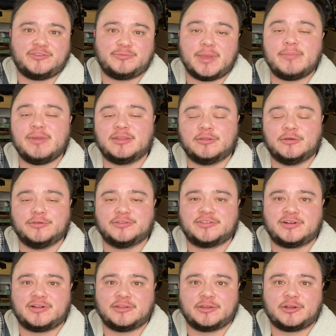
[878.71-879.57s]
maybe
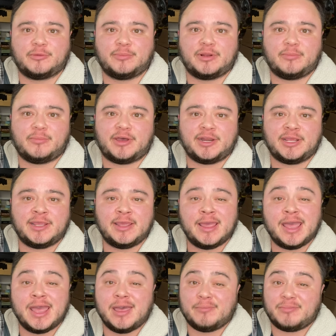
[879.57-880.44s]
losing a little bit of money,
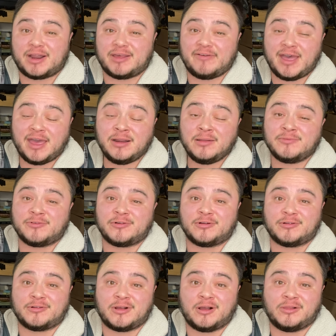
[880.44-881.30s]
but I've had them
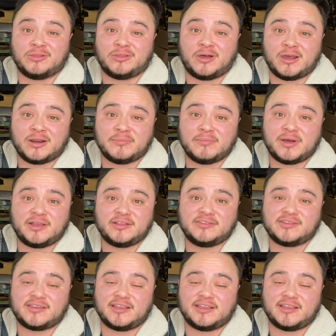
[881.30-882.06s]
for a lot of months.